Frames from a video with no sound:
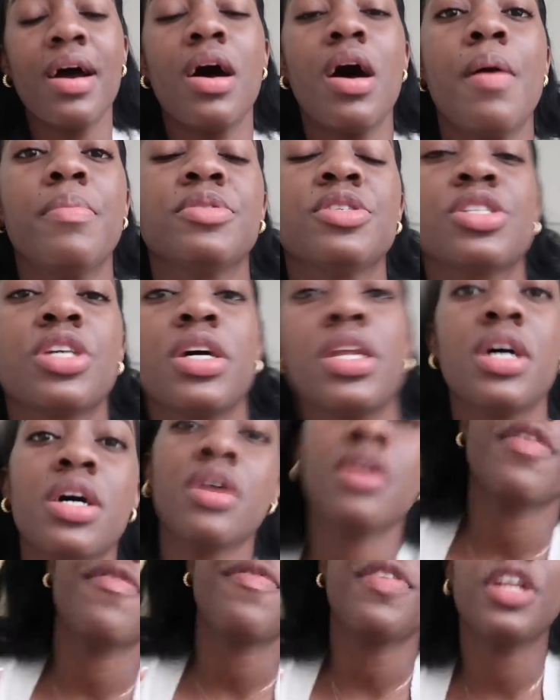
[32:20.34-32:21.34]
I'm just
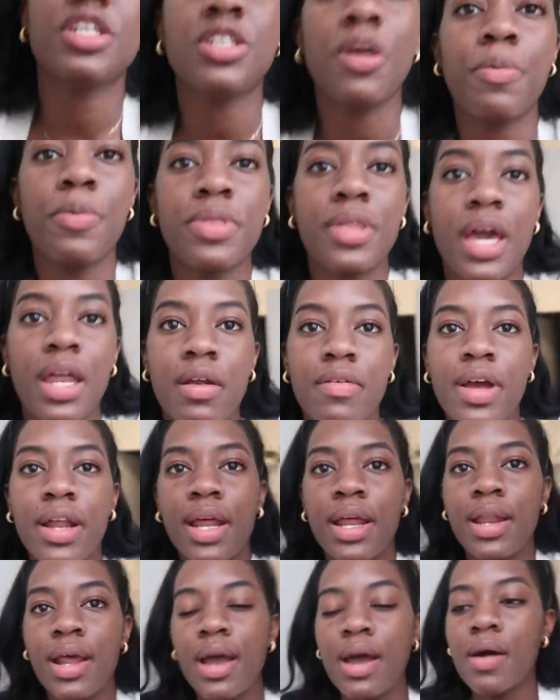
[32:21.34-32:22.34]
gonna finish up with getting
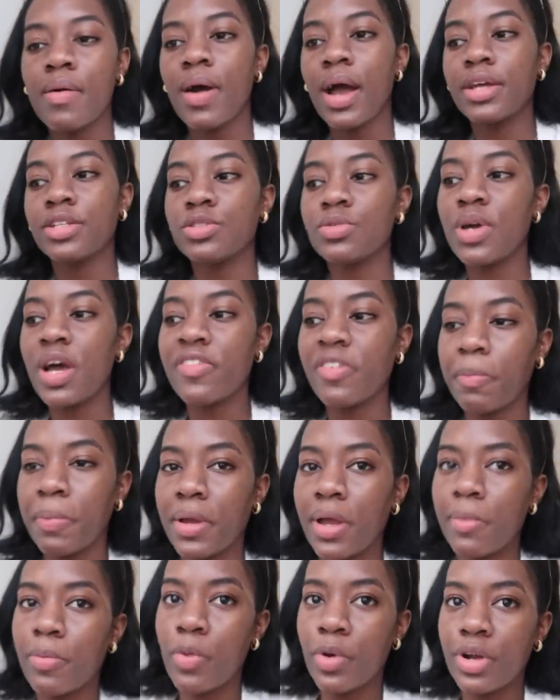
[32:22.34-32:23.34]
ready now. I do have a
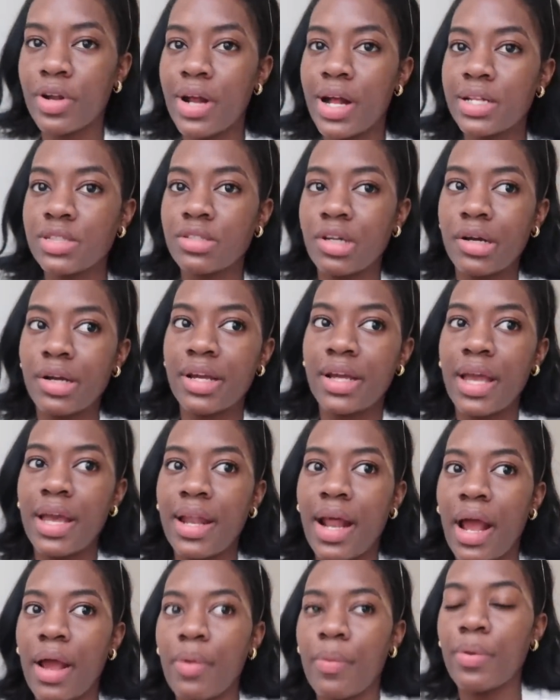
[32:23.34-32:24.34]
pickup order at
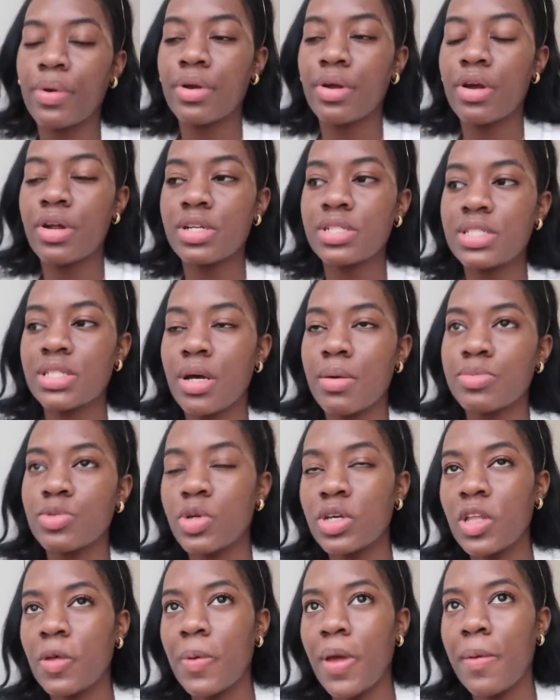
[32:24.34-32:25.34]
Target. I ordered some
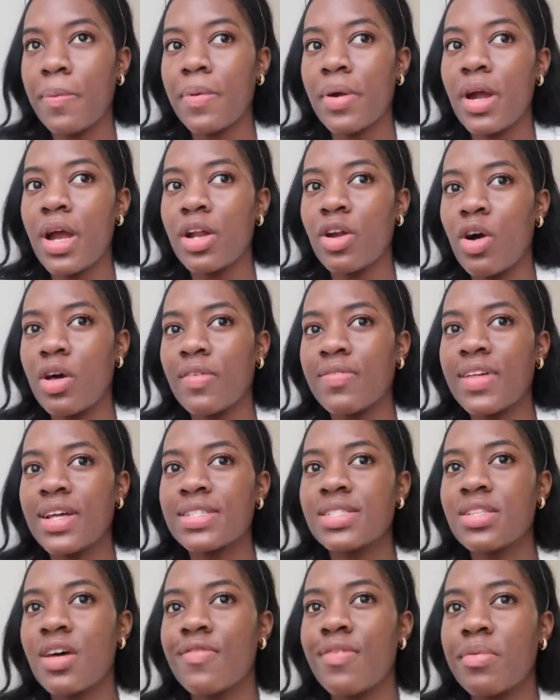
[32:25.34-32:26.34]
toilet paper and all of
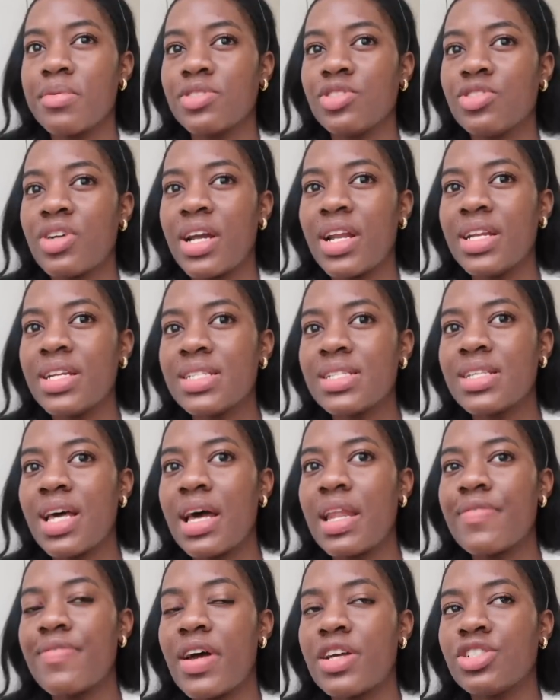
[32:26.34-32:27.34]
that stuff. I was trying to
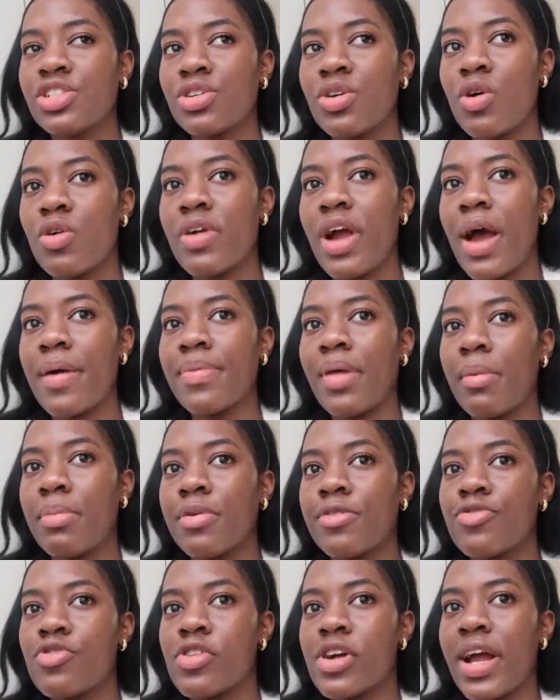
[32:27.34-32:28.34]
decide if I should go grab that
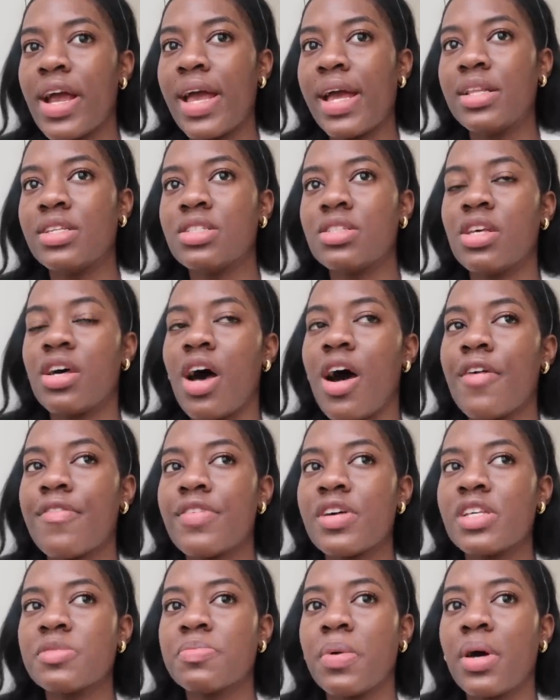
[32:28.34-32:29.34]
before I head to the
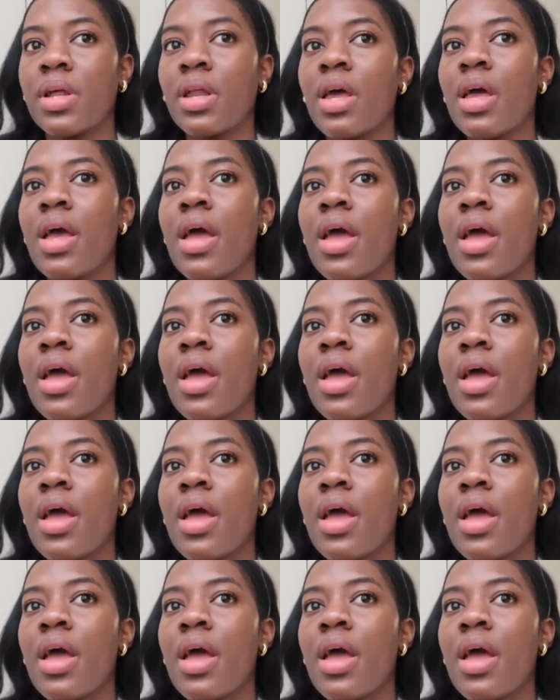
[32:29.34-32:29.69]
office, but